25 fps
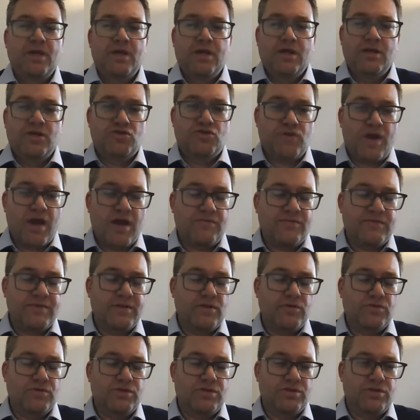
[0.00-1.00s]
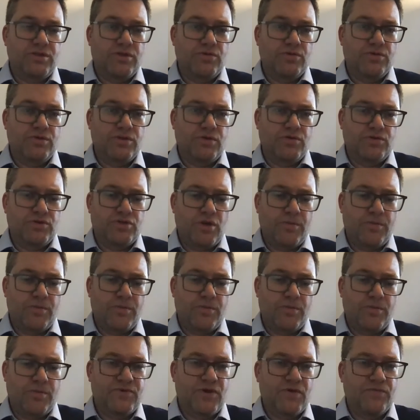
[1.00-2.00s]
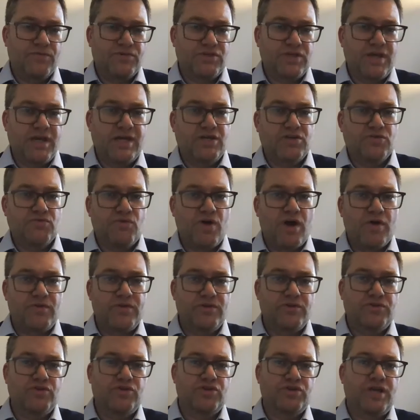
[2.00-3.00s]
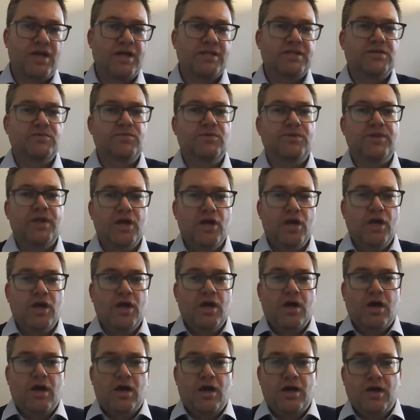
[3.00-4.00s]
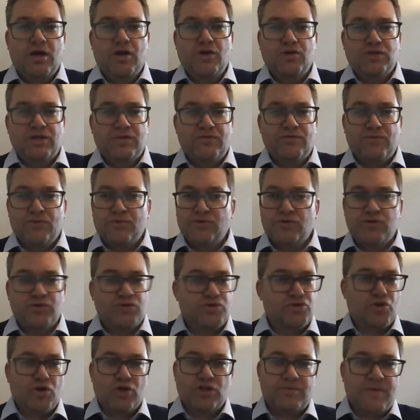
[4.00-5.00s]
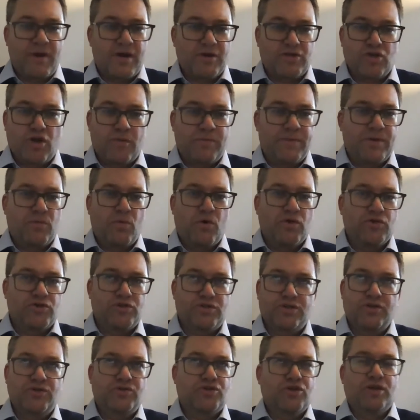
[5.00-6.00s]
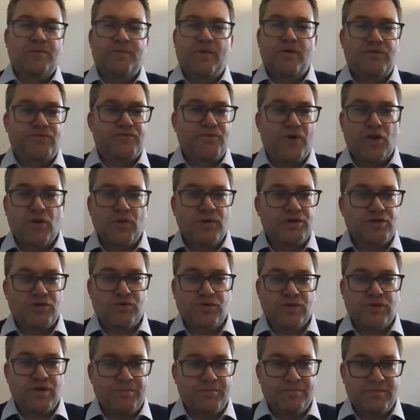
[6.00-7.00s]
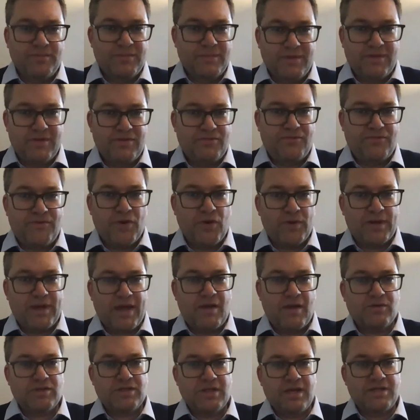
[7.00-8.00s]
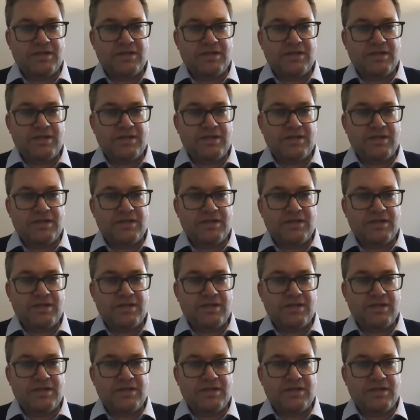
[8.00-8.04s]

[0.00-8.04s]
driving those topics of conversation, rather than just starting with who's an influencer who's talked about topic ones and who's got the most followers, because not the follower count's less